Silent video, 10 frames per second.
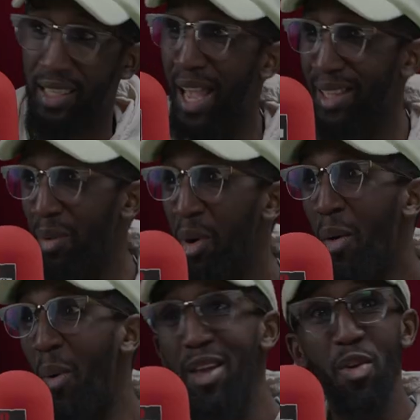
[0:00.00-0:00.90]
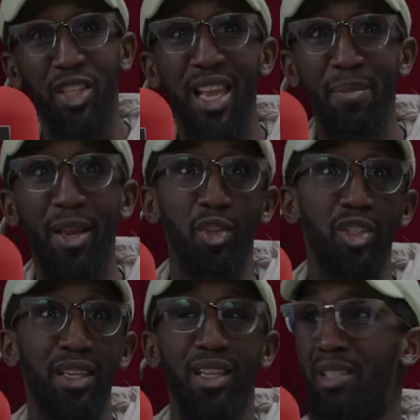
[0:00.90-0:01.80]
like, why are you telling me? Because you
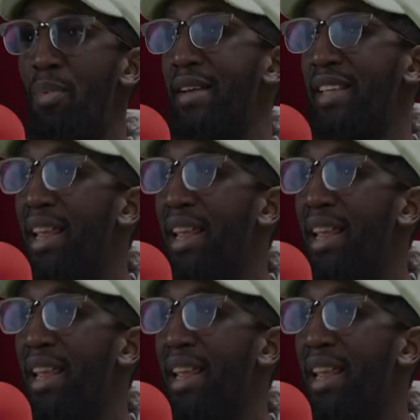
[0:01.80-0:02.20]
said they're the smartest